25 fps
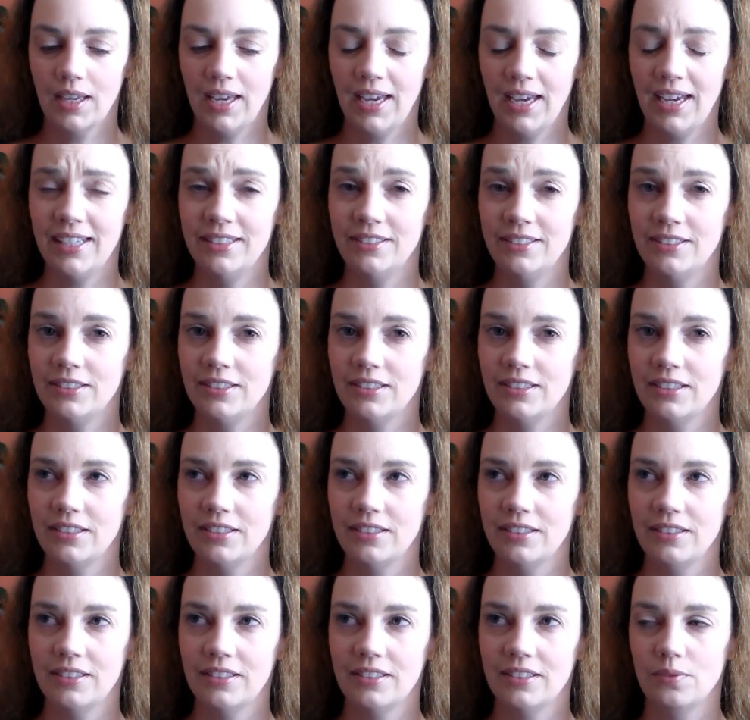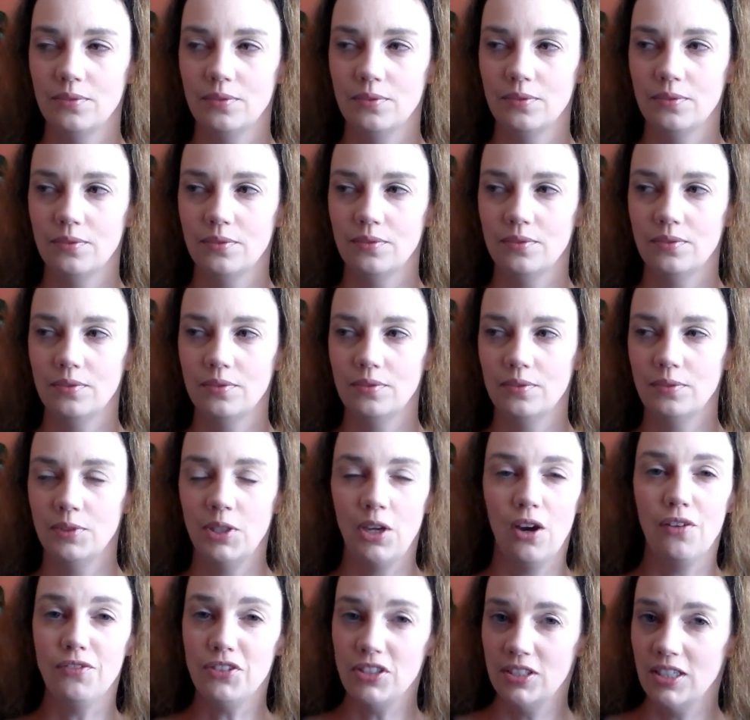and
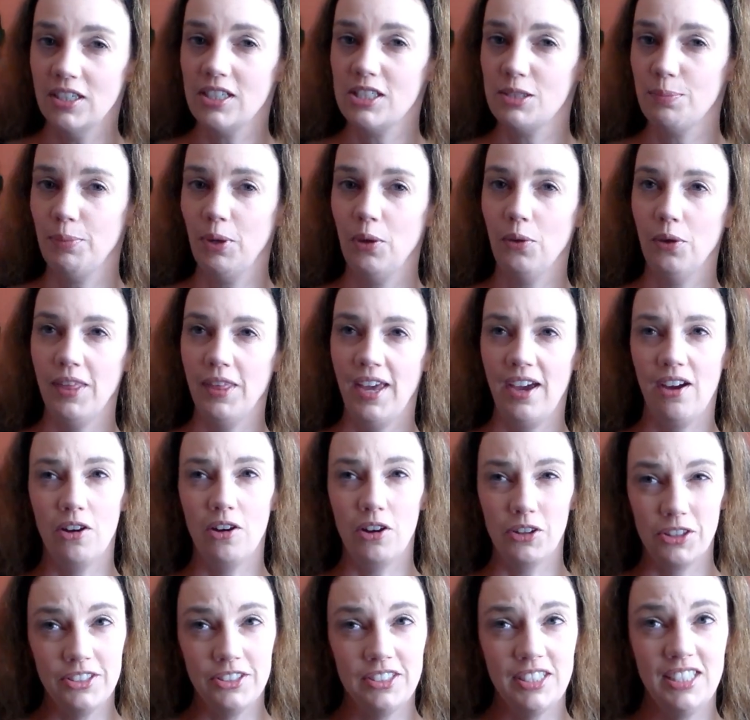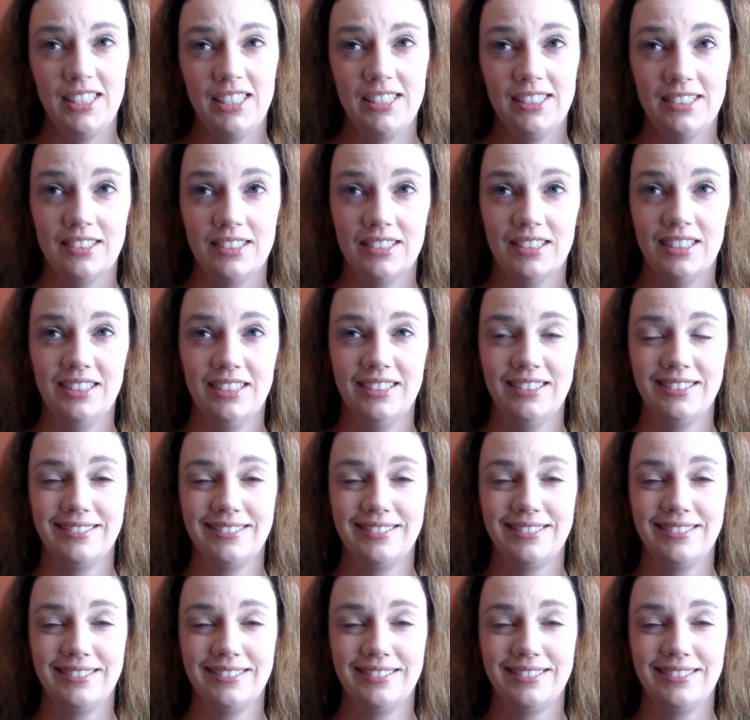we often explore their oddities,